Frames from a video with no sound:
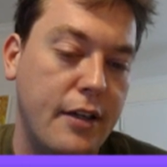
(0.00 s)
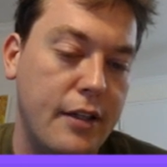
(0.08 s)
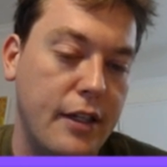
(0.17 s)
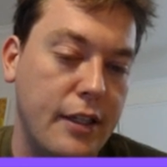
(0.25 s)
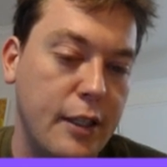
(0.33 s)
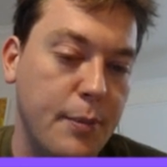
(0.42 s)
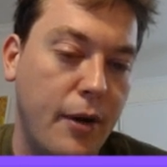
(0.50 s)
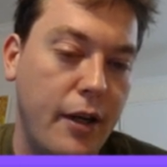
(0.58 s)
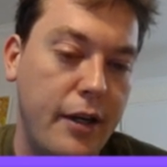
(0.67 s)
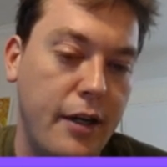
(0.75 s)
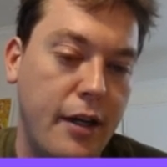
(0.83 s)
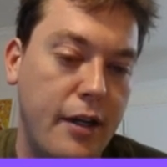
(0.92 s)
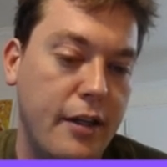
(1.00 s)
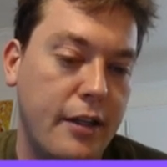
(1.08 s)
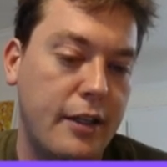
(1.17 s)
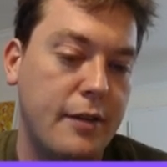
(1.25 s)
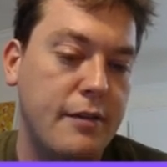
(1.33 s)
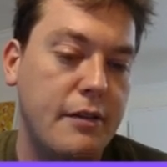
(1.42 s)
the E pawn.
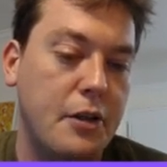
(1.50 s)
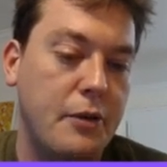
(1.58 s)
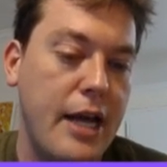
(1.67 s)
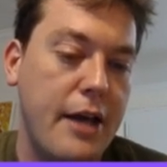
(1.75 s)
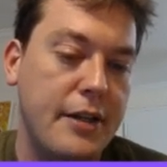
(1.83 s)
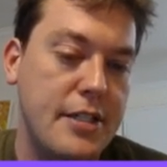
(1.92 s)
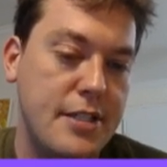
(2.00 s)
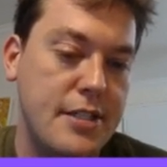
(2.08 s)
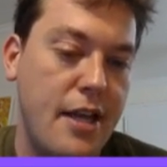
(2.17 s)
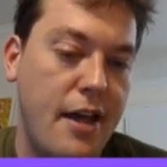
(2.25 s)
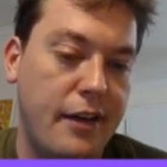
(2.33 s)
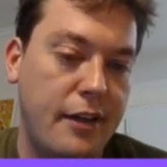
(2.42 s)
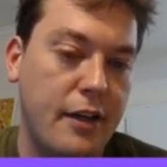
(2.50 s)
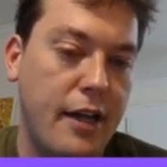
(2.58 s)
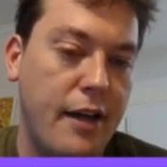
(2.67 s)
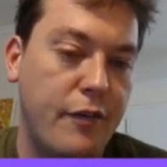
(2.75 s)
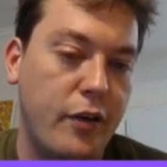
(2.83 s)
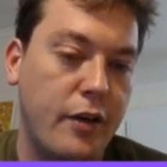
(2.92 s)
Like, now this is not going to
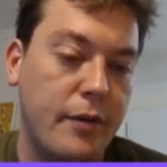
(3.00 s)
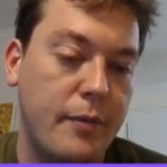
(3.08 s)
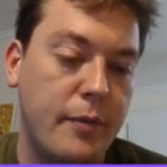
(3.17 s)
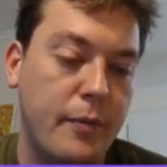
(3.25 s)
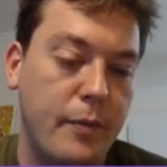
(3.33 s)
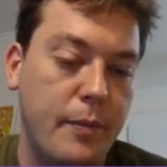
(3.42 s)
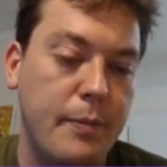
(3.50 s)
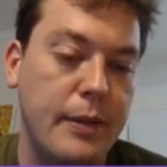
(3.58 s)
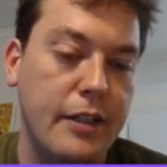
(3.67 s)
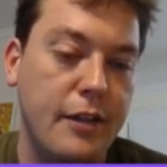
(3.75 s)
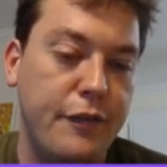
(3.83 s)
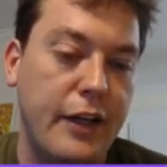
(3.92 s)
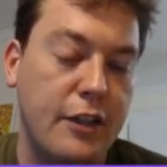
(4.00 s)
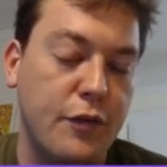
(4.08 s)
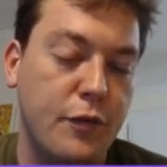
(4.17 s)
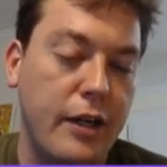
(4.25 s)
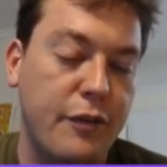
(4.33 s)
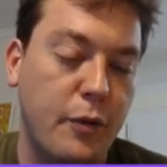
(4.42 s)
ever be an
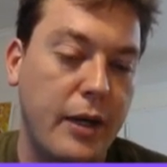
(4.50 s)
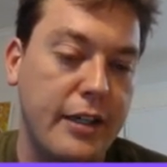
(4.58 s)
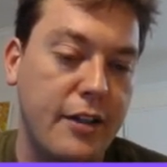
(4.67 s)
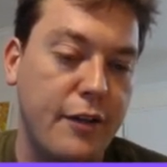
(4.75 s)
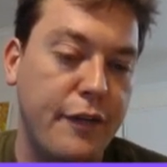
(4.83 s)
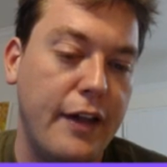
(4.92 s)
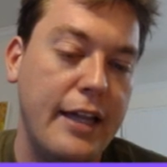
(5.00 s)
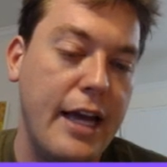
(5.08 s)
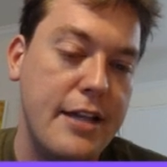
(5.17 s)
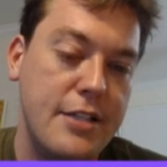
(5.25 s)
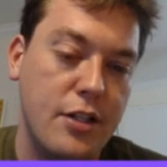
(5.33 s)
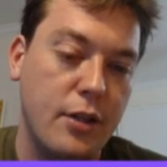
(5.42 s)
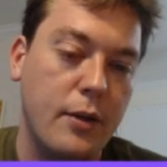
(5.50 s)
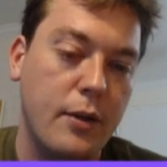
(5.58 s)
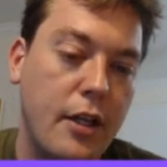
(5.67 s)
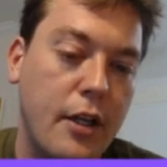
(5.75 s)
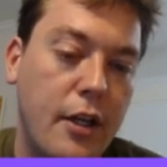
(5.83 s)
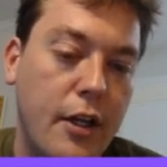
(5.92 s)
effective way for white to defend that. So,
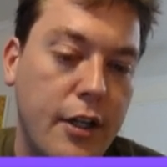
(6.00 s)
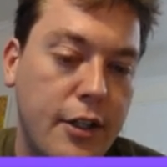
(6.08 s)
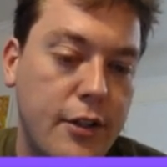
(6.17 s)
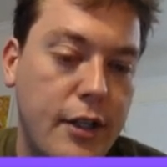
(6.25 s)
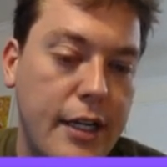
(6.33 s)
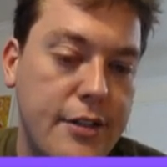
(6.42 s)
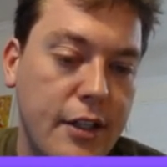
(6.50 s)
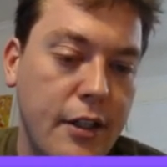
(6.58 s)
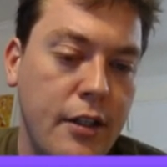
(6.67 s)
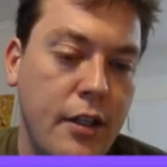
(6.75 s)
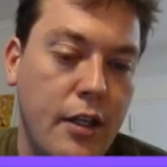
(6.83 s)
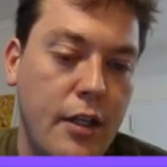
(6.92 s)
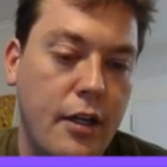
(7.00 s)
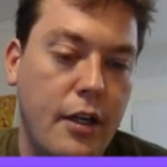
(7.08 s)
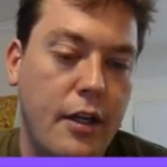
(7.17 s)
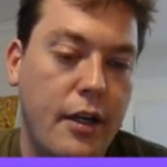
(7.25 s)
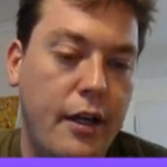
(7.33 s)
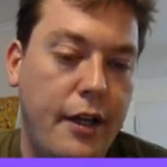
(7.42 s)
good idea.
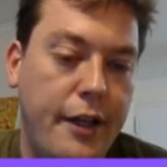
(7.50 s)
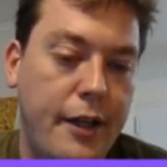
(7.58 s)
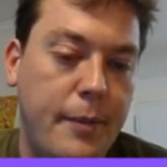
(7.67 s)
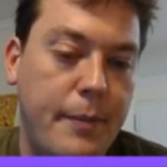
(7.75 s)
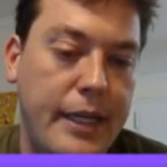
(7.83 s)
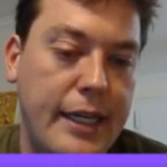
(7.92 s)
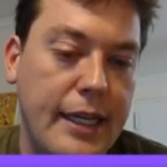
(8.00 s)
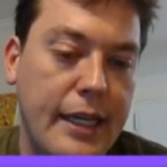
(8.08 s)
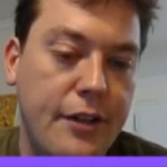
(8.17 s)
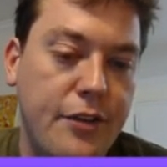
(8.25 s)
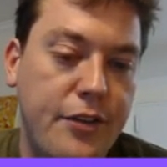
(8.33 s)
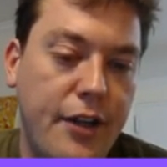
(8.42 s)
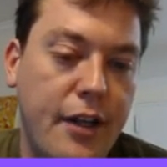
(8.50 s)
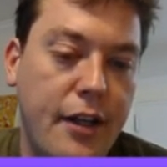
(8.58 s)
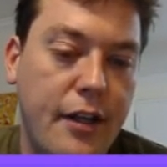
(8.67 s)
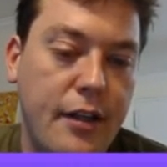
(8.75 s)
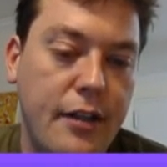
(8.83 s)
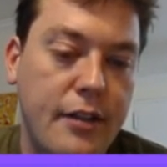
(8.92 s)

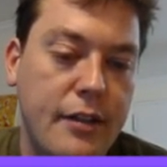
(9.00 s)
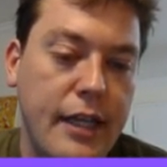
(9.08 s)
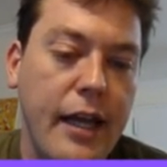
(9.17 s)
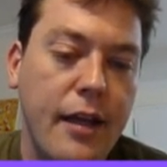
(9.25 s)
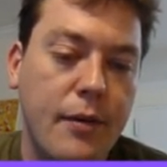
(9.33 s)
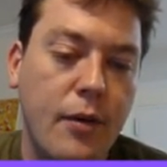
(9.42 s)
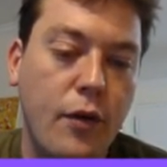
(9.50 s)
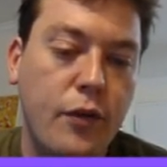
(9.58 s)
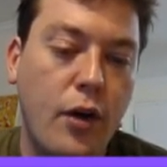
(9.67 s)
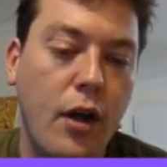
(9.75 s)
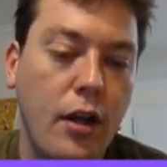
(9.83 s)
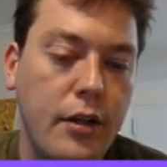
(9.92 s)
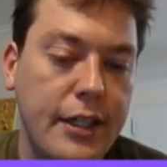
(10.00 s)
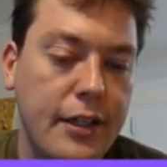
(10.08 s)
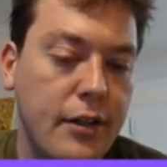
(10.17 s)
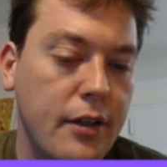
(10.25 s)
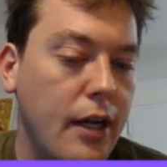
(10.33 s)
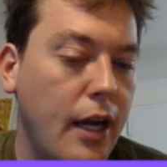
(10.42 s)
Yeah, overall
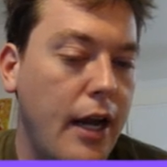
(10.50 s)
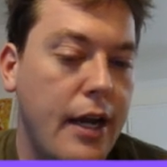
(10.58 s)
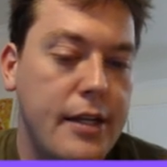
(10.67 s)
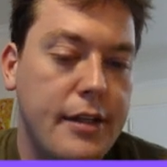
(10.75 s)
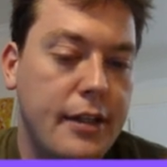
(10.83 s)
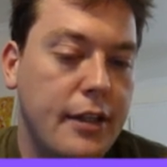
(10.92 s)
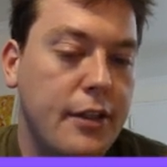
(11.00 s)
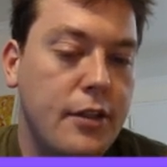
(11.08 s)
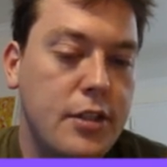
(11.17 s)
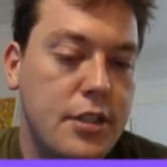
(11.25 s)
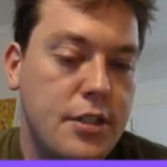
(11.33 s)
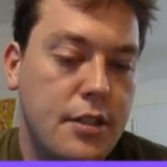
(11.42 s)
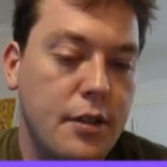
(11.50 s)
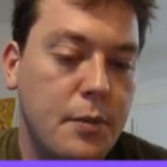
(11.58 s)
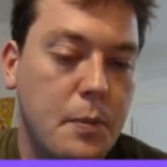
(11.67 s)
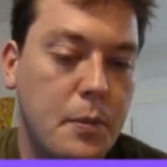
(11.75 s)
here, I think you